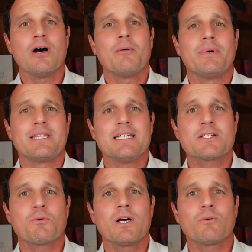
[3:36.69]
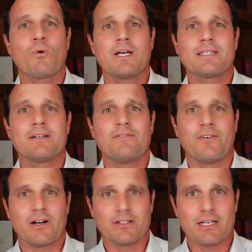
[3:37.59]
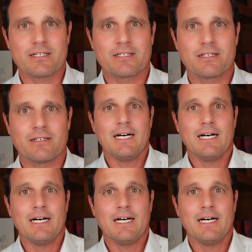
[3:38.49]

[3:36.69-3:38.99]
but this one went the farthest.